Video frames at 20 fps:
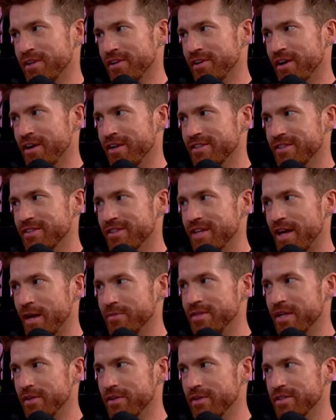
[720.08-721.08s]
it on and
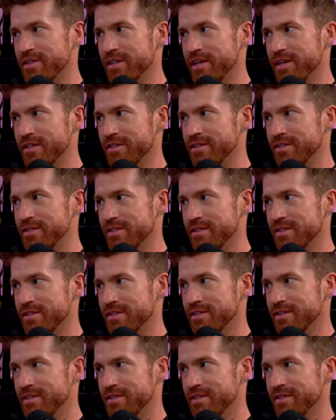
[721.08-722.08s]
stomped down the stairs. She
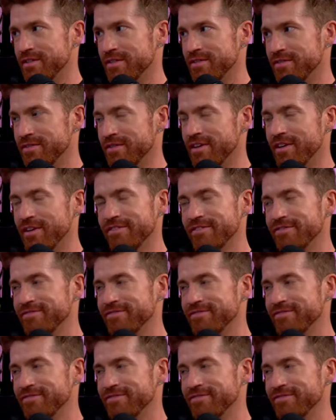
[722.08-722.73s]
wouldn't have. No.